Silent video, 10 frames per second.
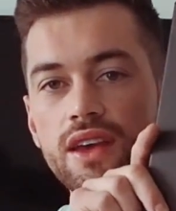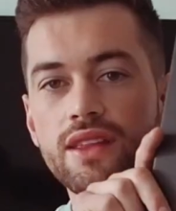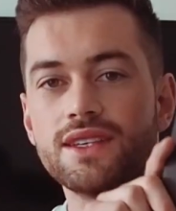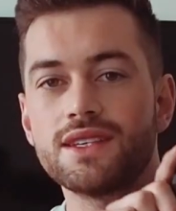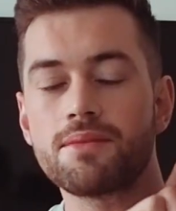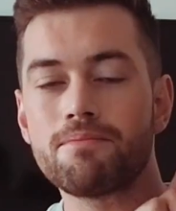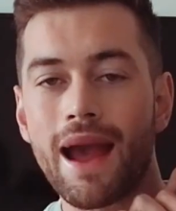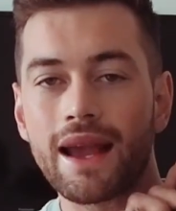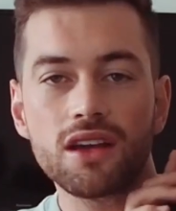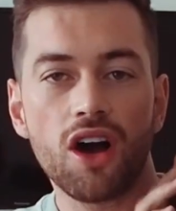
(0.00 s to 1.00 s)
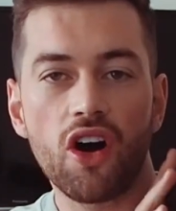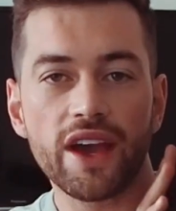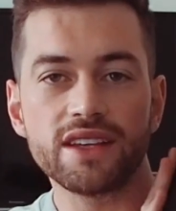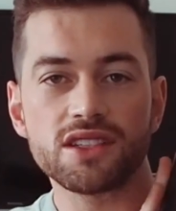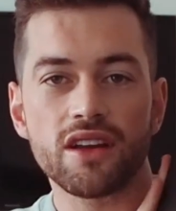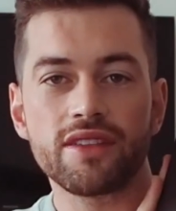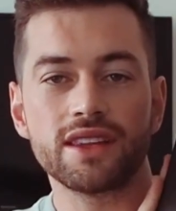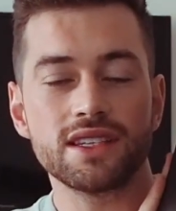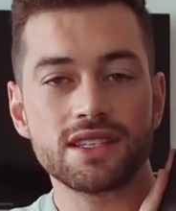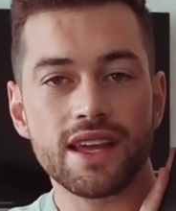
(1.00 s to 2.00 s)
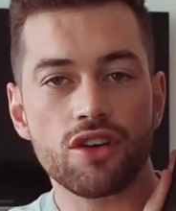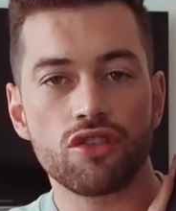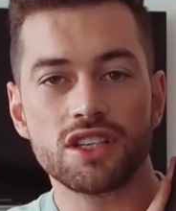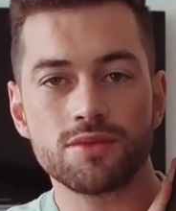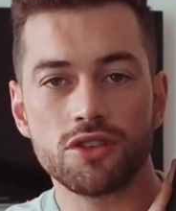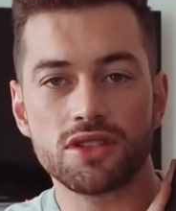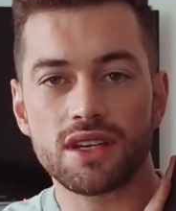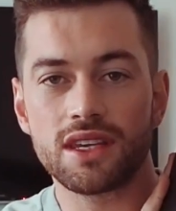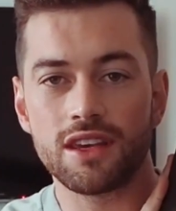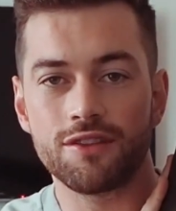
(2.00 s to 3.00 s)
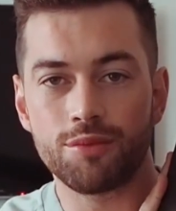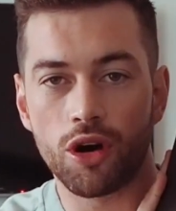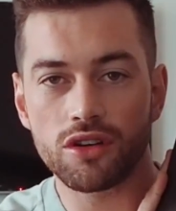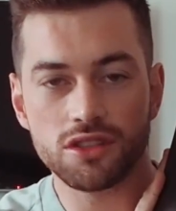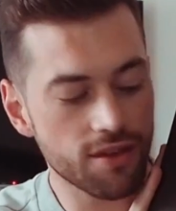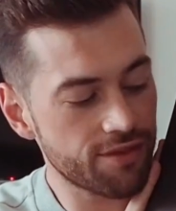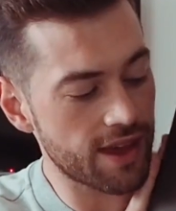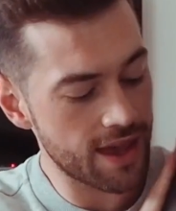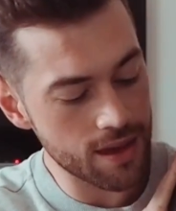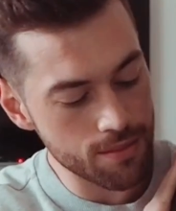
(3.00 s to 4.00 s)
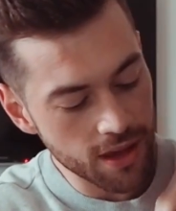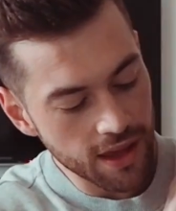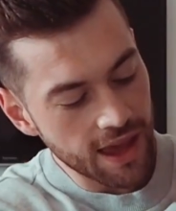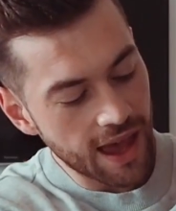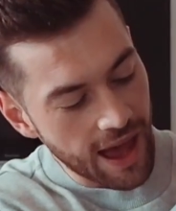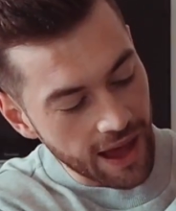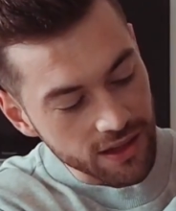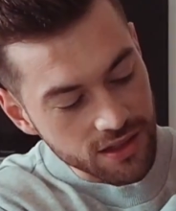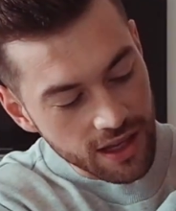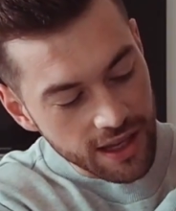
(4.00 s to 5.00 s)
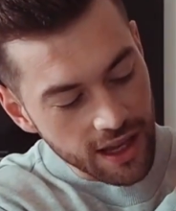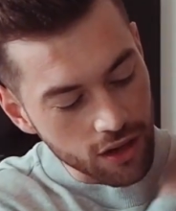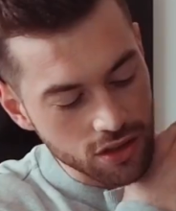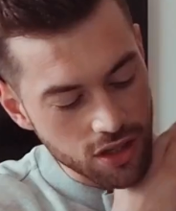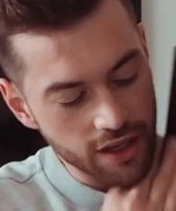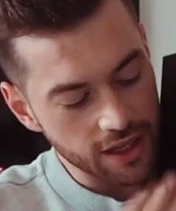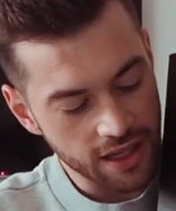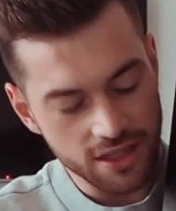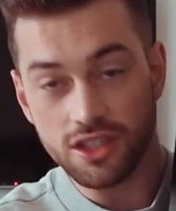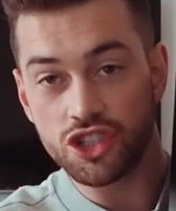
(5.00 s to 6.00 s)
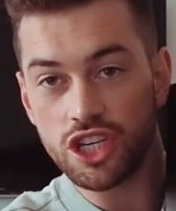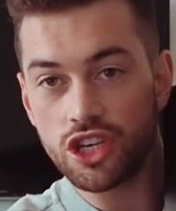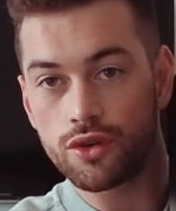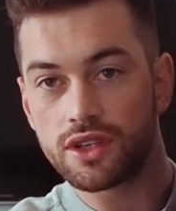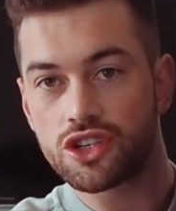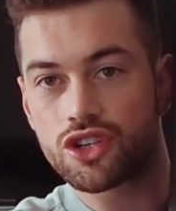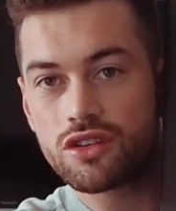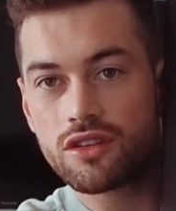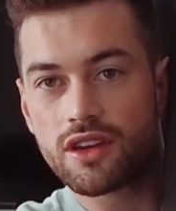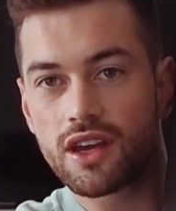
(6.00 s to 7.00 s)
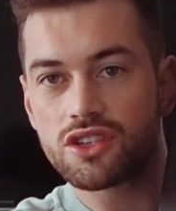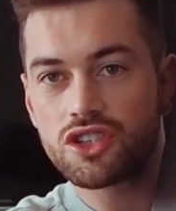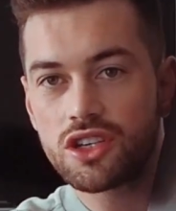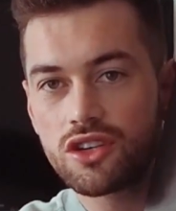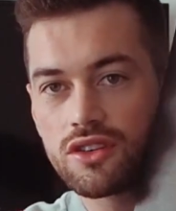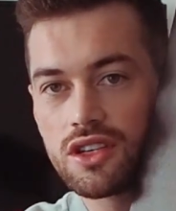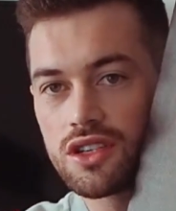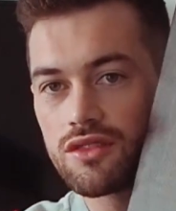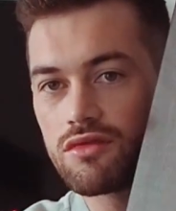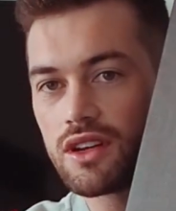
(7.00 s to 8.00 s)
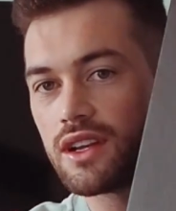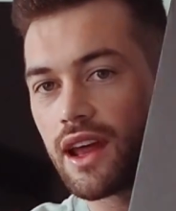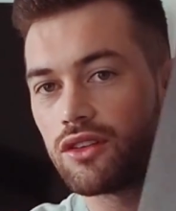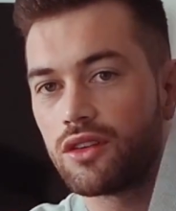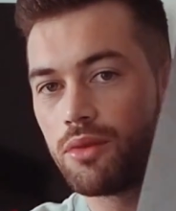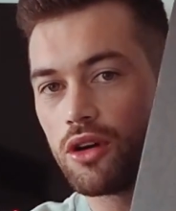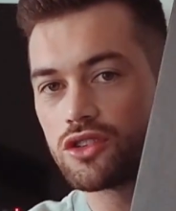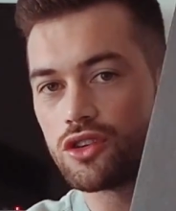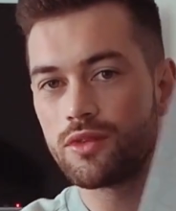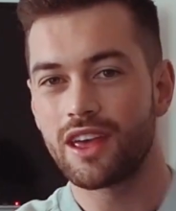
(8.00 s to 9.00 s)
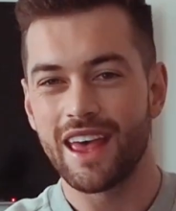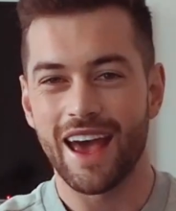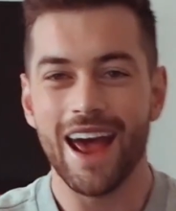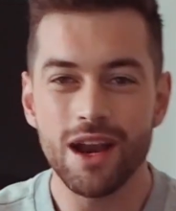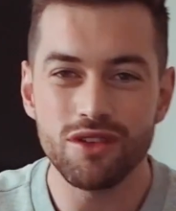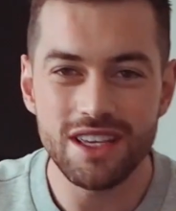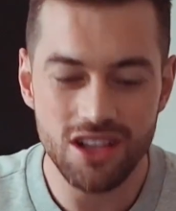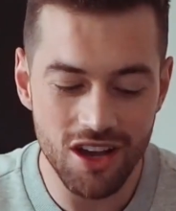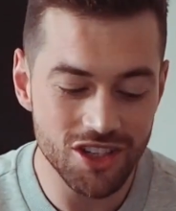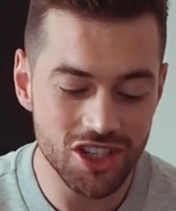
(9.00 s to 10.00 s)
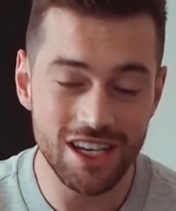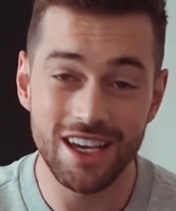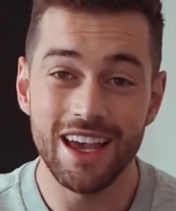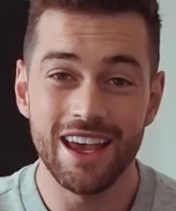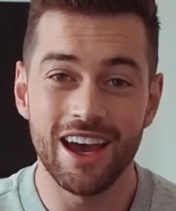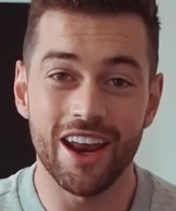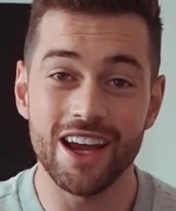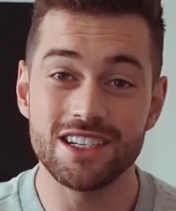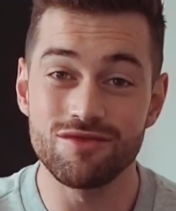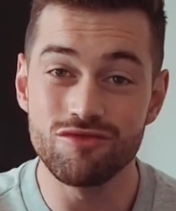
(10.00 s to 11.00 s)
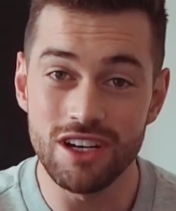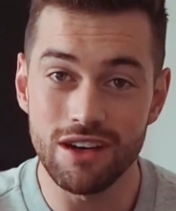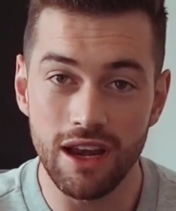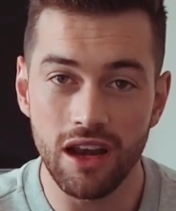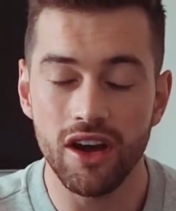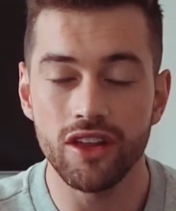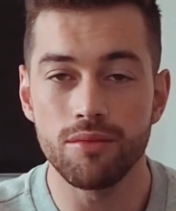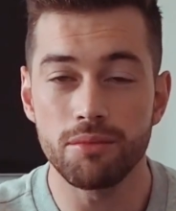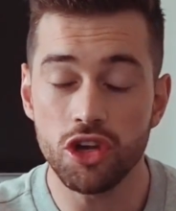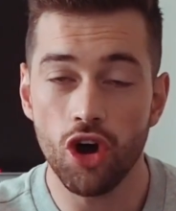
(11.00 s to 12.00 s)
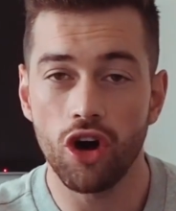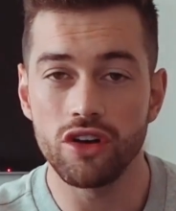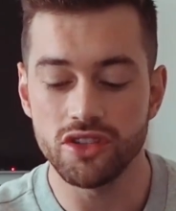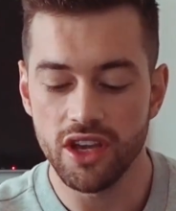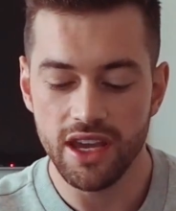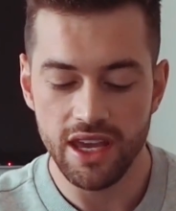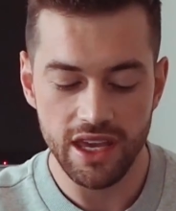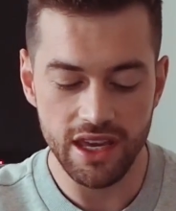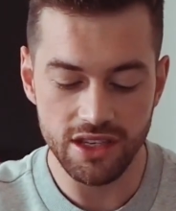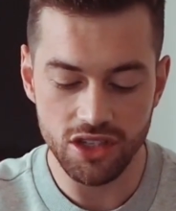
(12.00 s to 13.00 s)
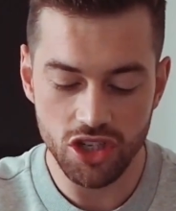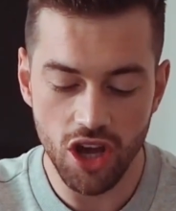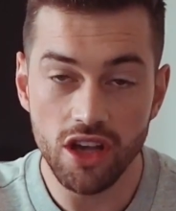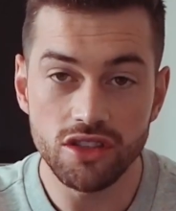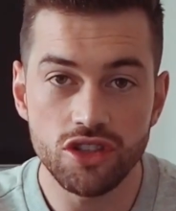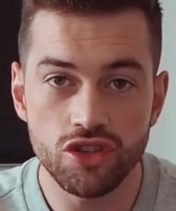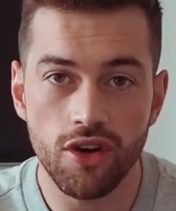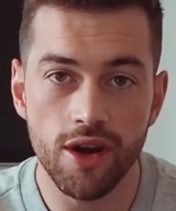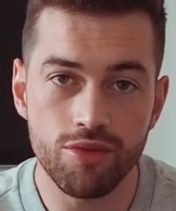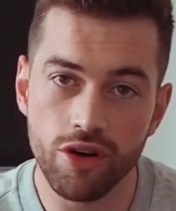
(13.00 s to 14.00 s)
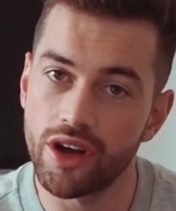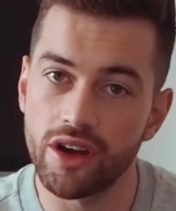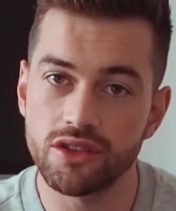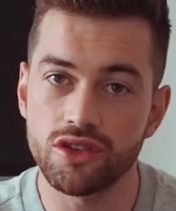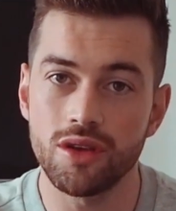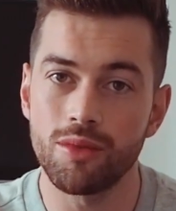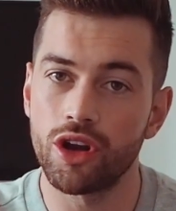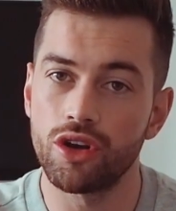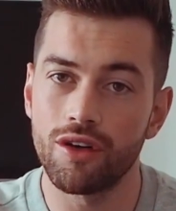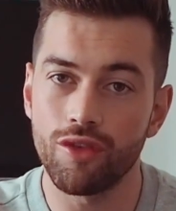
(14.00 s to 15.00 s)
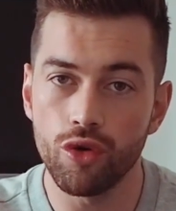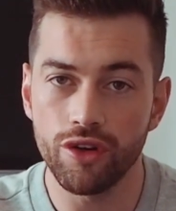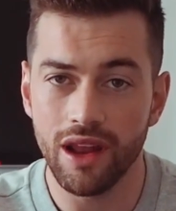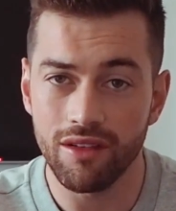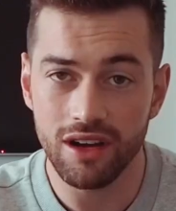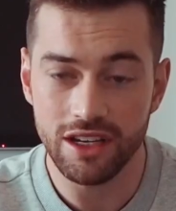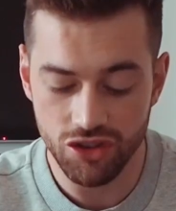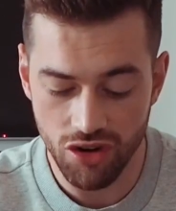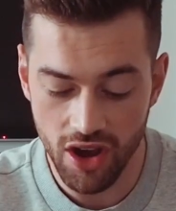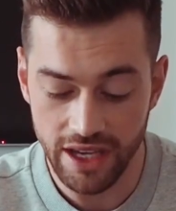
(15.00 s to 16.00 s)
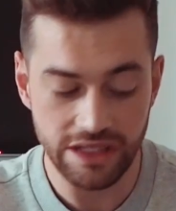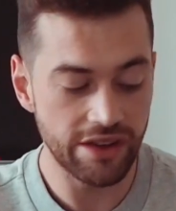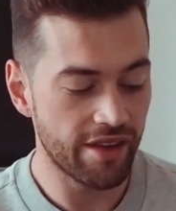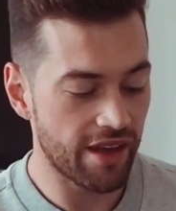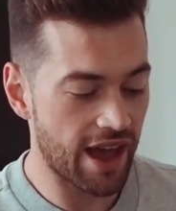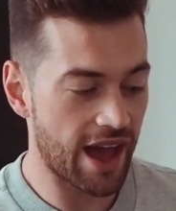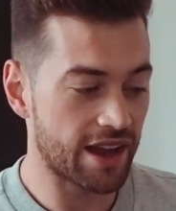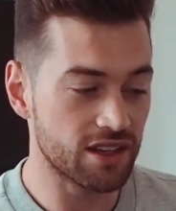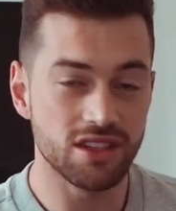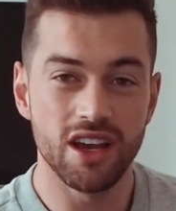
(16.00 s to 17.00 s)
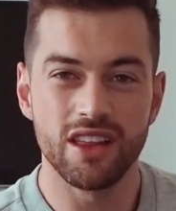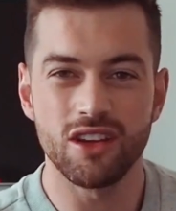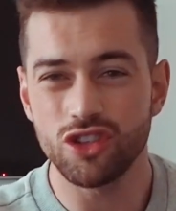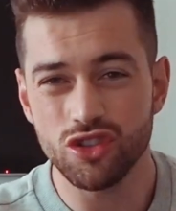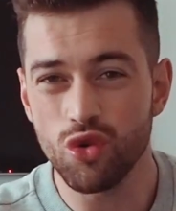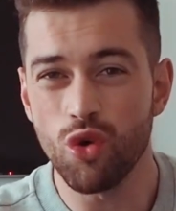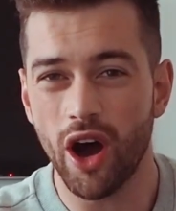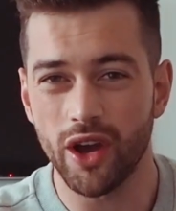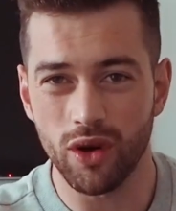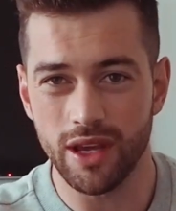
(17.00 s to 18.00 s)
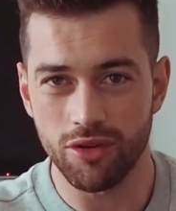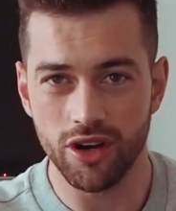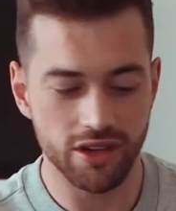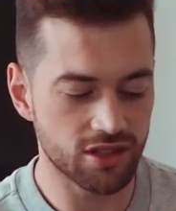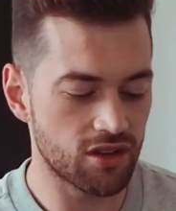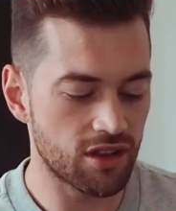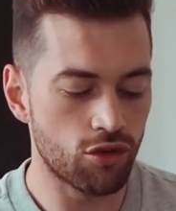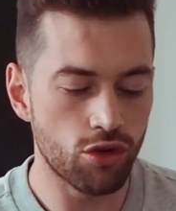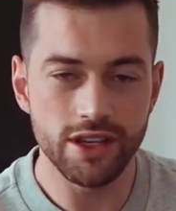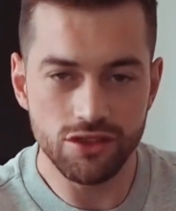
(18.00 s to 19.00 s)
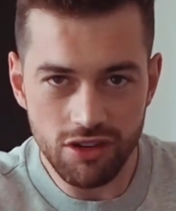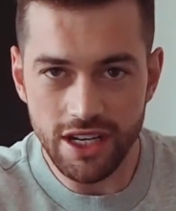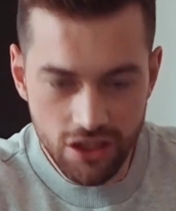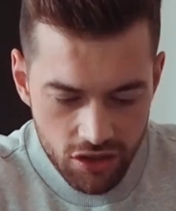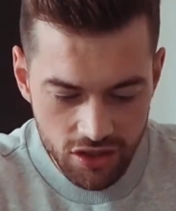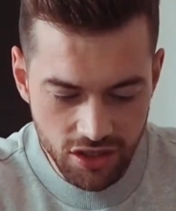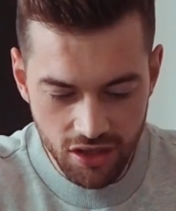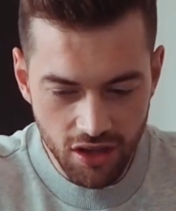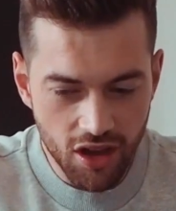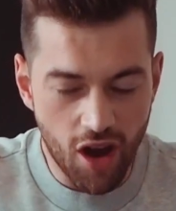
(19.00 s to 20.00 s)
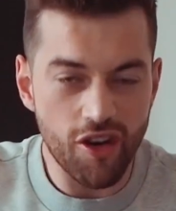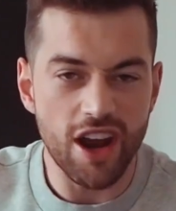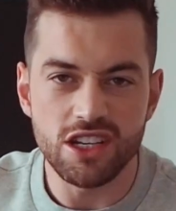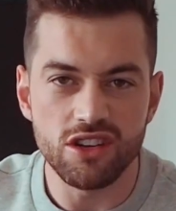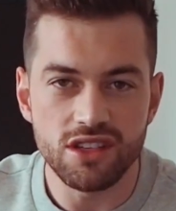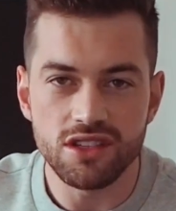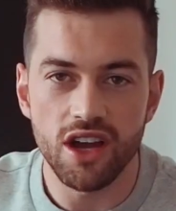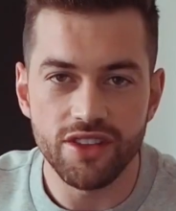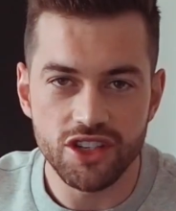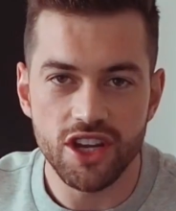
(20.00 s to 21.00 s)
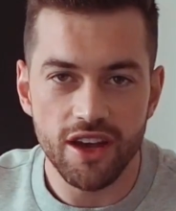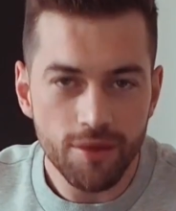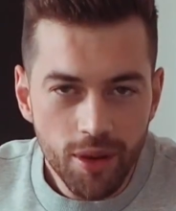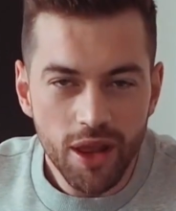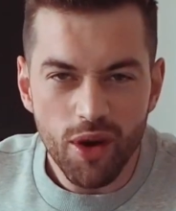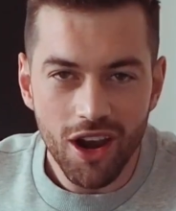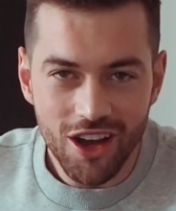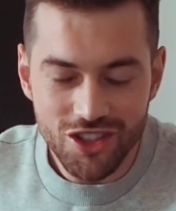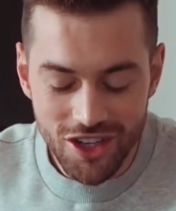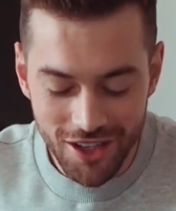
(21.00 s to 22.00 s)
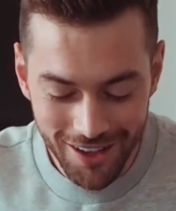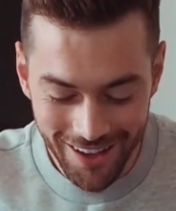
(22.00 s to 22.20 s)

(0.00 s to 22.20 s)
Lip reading: This is the Mankind, and I think this is their Christmas gift box for him. And it looks like it's the GQ edition. It has GQ edition written down on the bottom. I had one of these last year, and I actually really, really like them because it is a chance to try products that you might not have ordinarily tried. And they're just all high quality products, so they're always really good. I haven't actually looked inside this yet, but they were last year.